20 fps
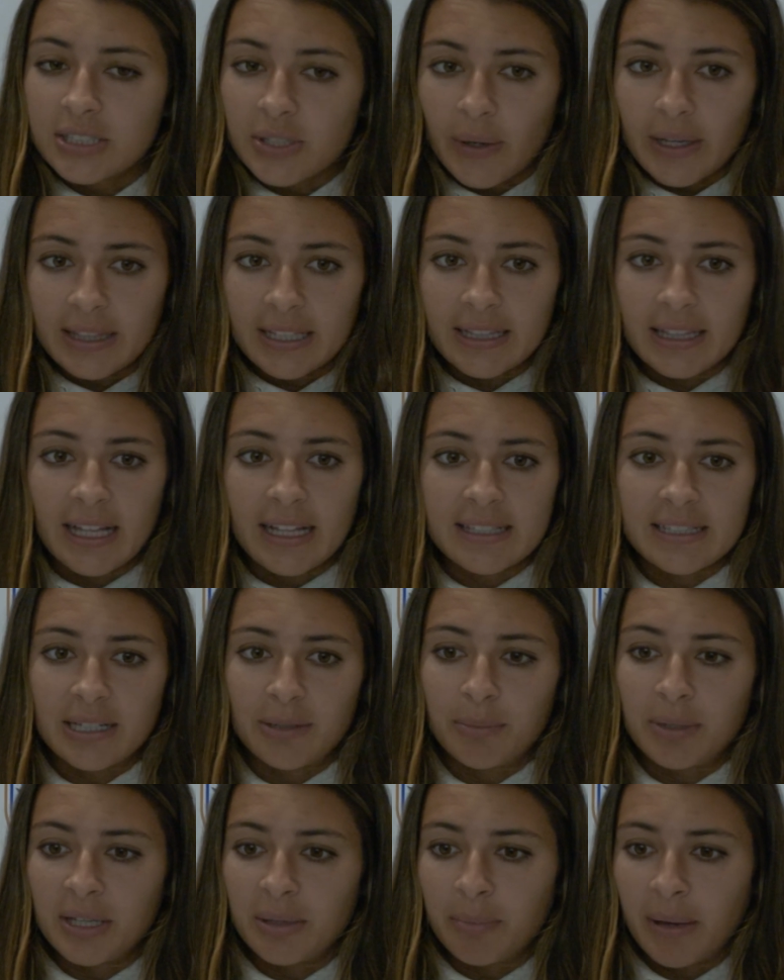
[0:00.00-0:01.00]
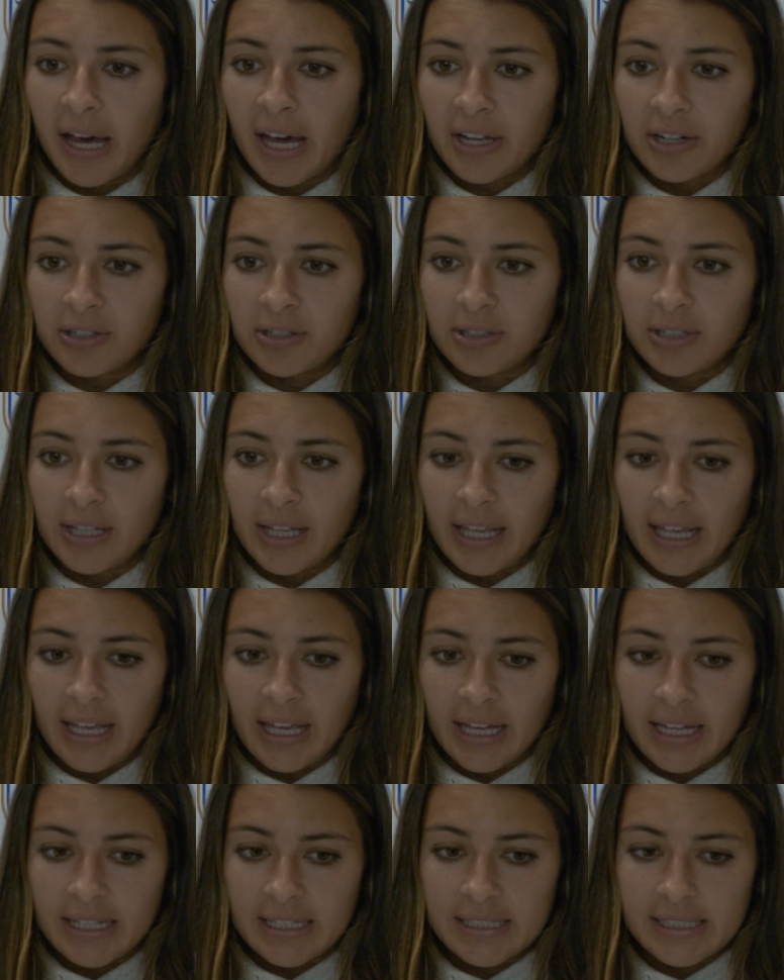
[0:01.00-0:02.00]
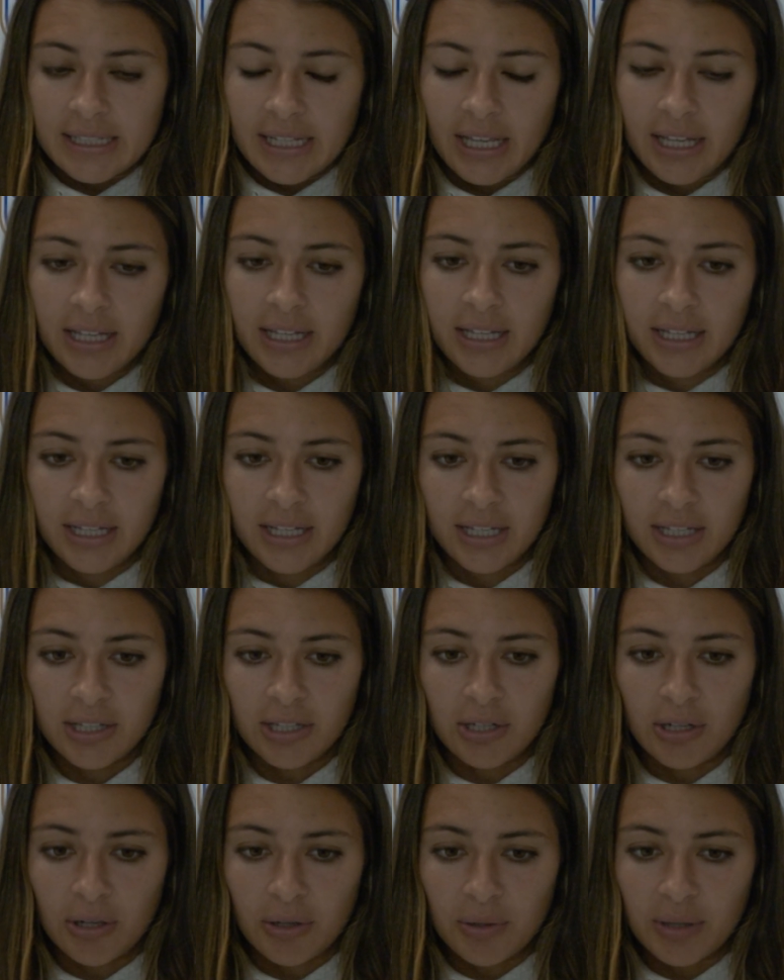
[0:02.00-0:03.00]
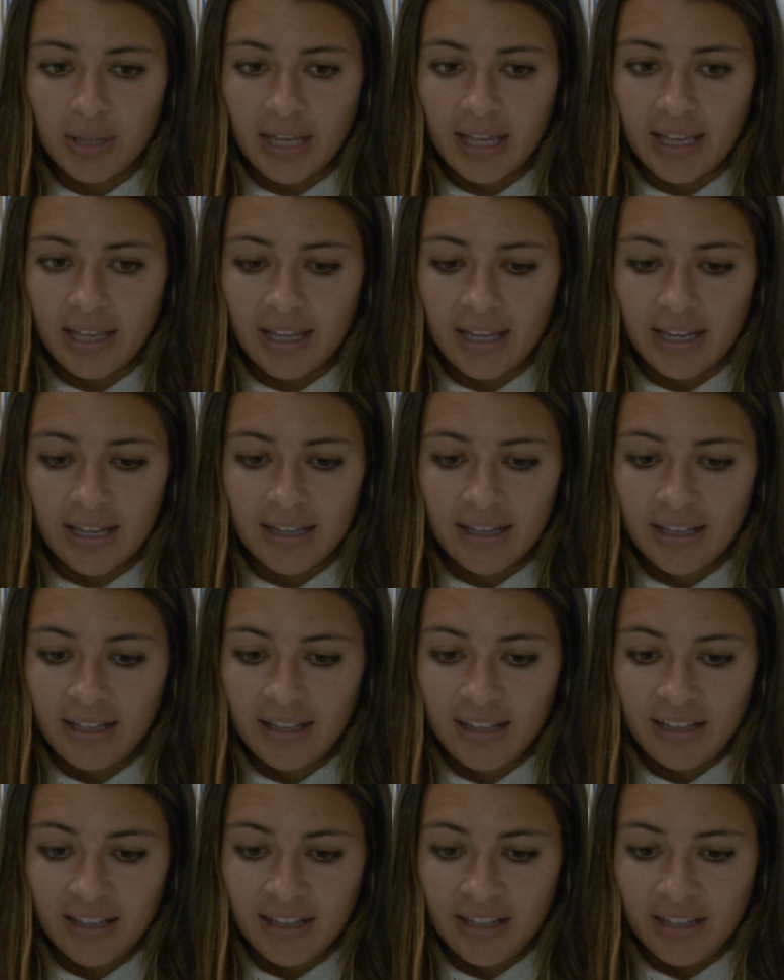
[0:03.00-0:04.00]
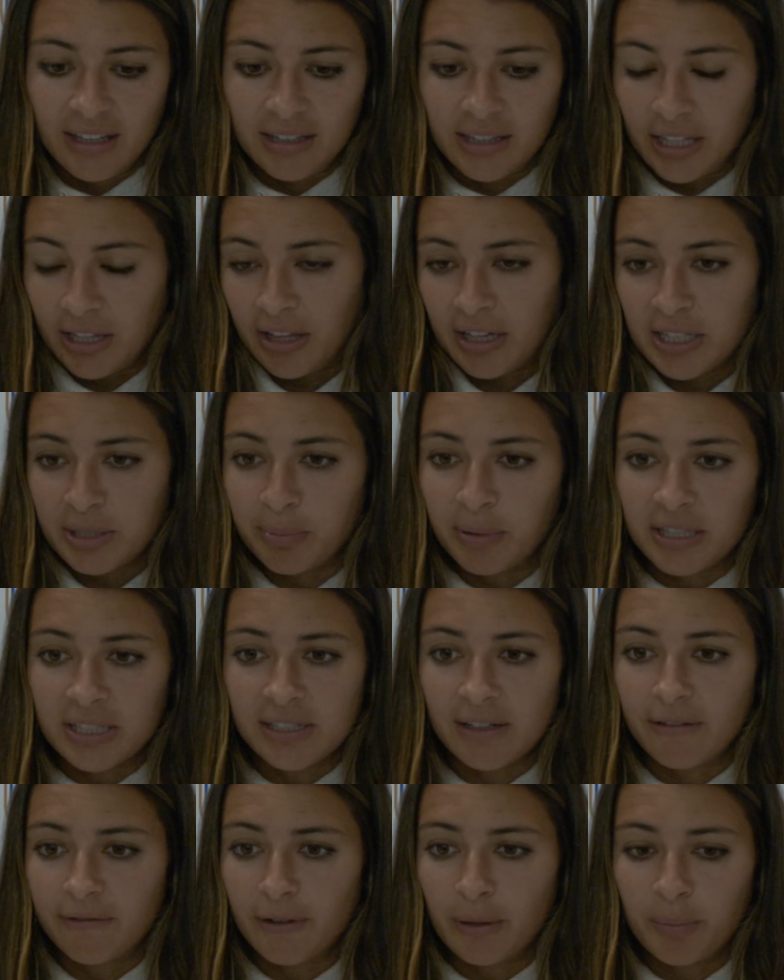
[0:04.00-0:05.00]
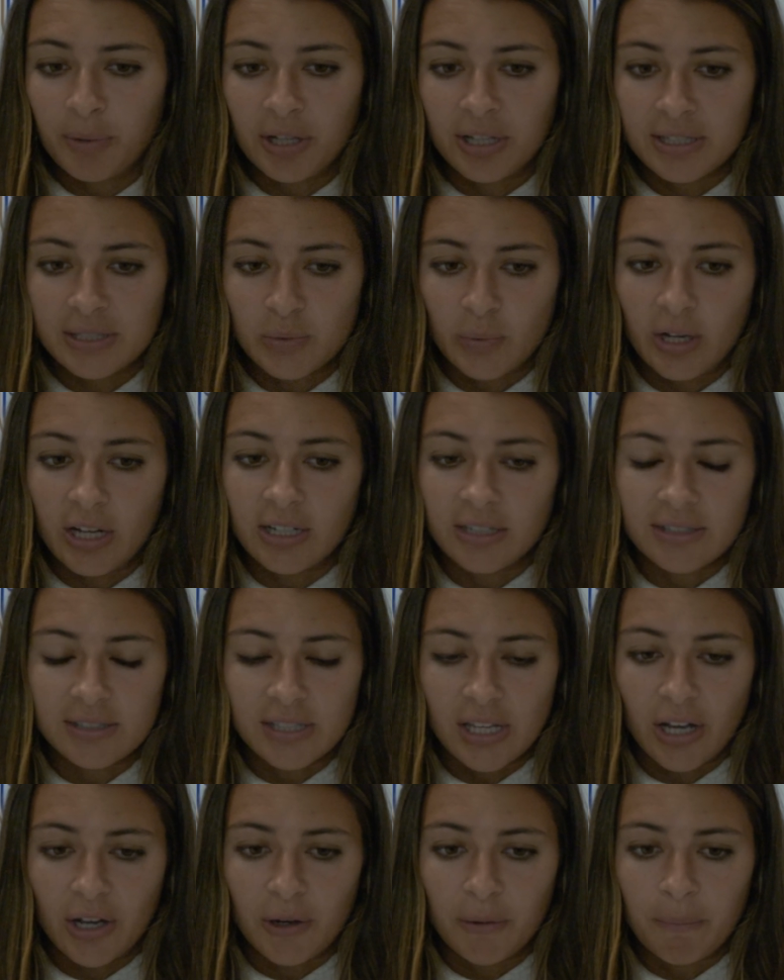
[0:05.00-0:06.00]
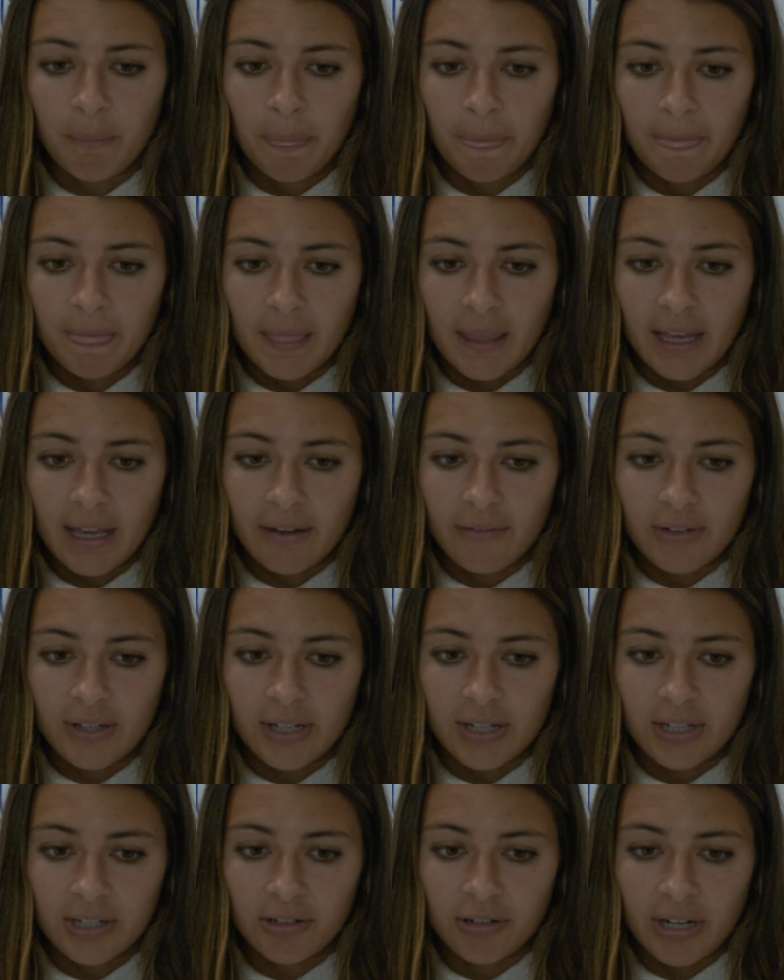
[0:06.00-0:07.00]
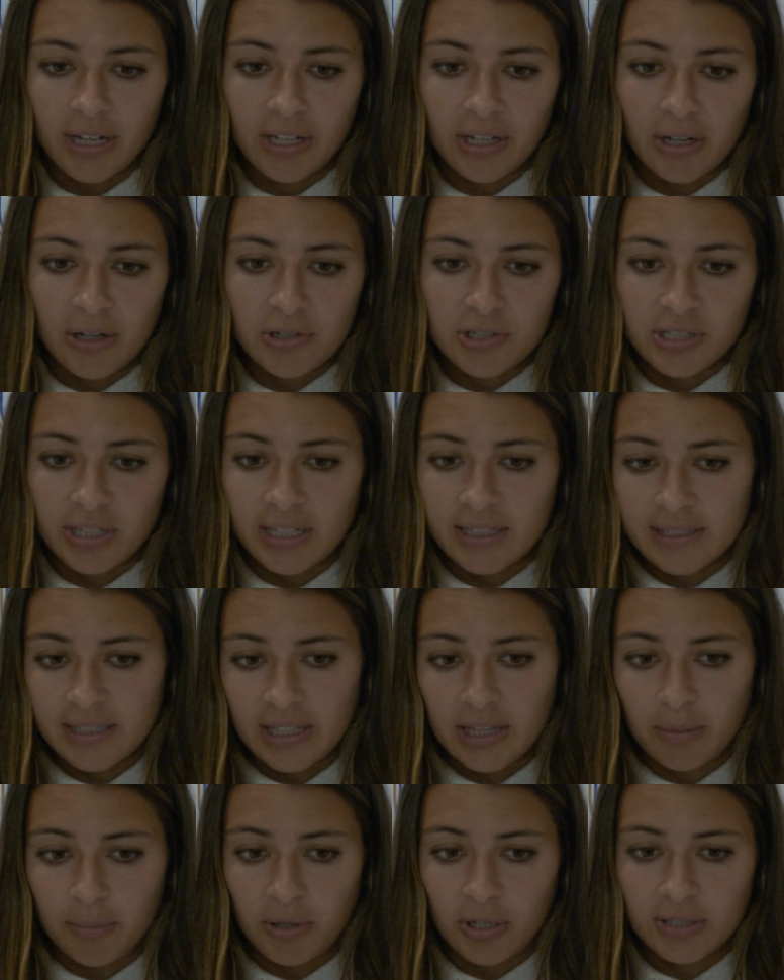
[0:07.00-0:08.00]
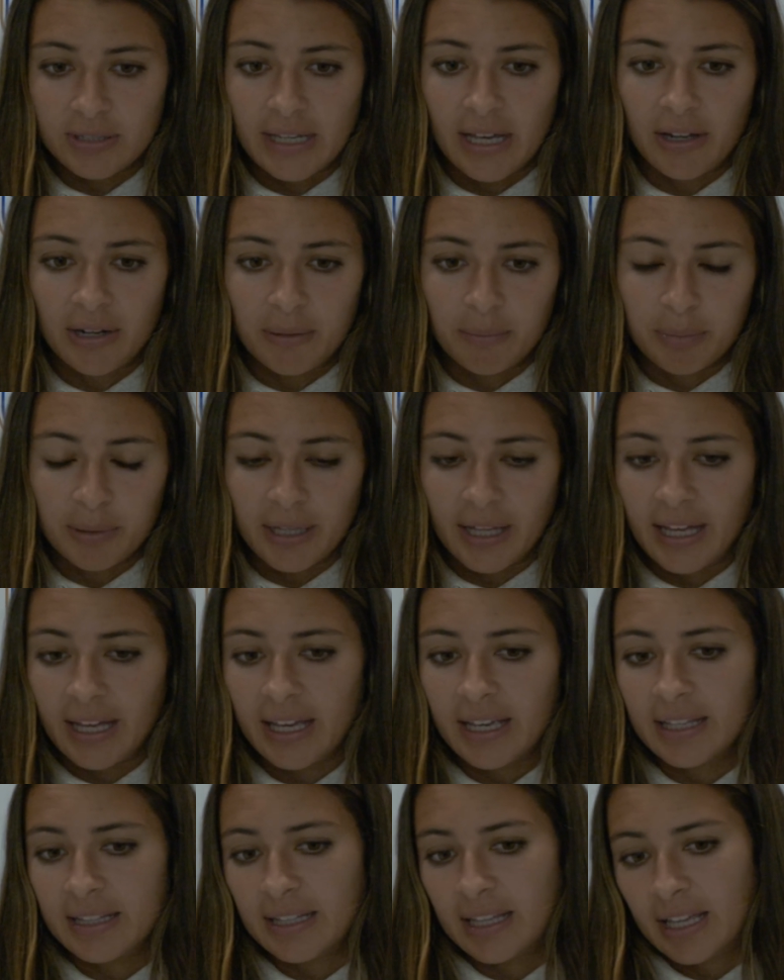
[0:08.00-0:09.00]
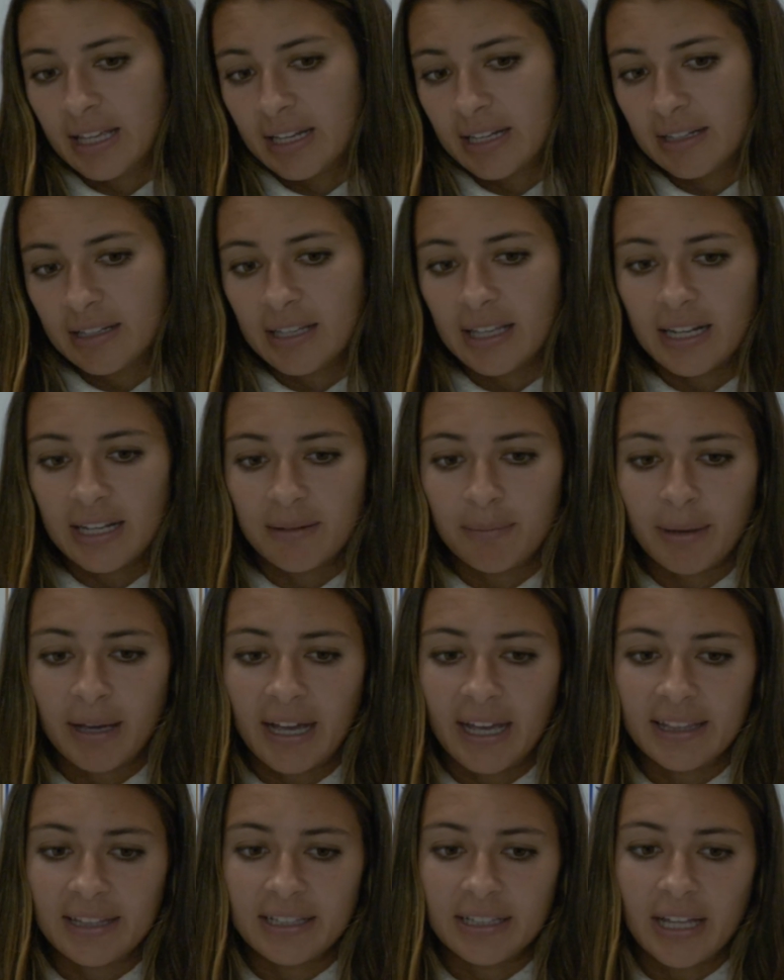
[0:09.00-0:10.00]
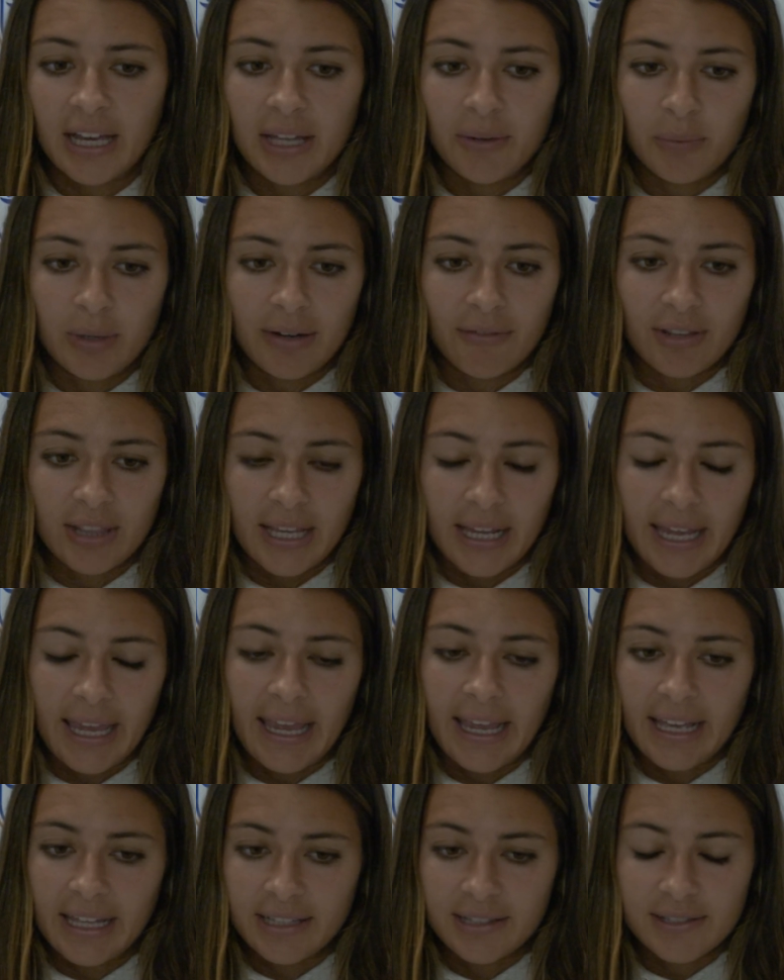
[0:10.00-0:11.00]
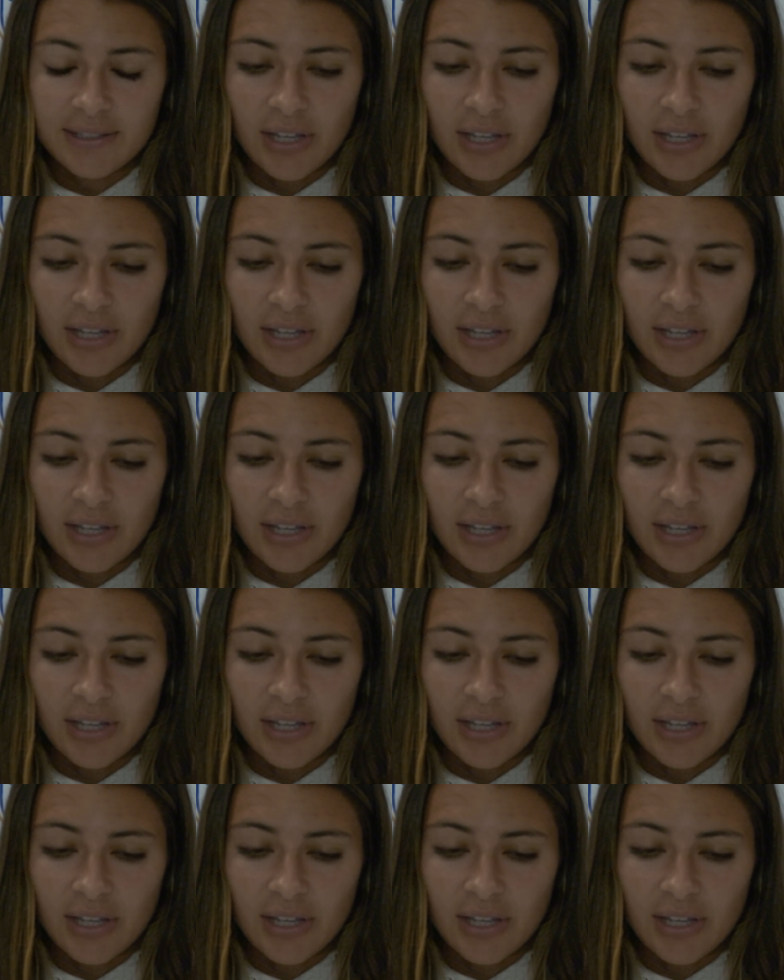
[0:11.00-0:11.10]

So I think that's going to be a battle. And, you know, they like to play football as well. So they have a great coach, likes to get the ball down and play and then get in behind the line whenever they can.